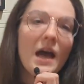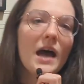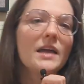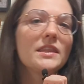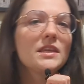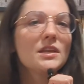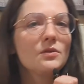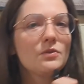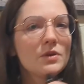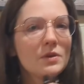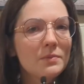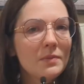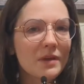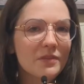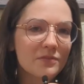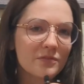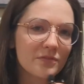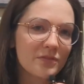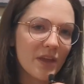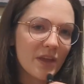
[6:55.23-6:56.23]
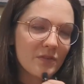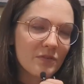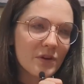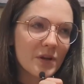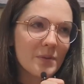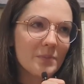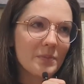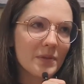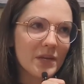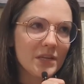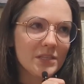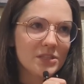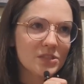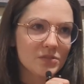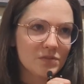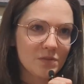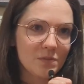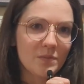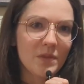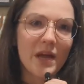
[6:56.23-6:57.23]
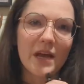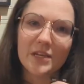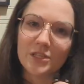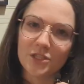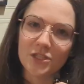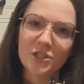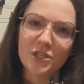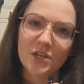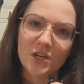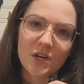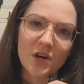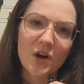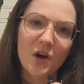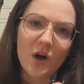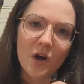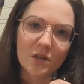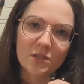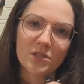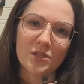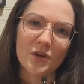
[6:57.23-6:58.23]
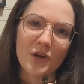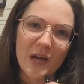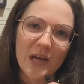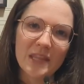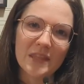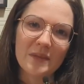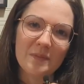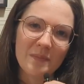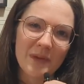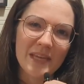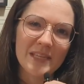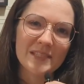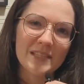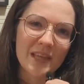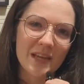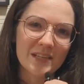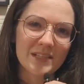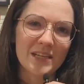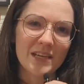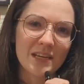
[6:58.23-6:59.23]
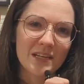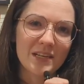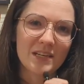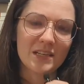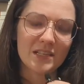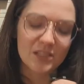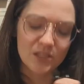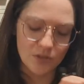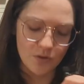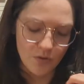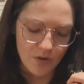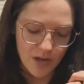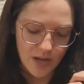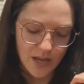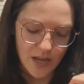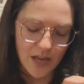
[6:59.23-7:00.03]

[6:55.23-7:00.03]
I think one of my favorite blends from last year also had the Manx Lochtan in it, so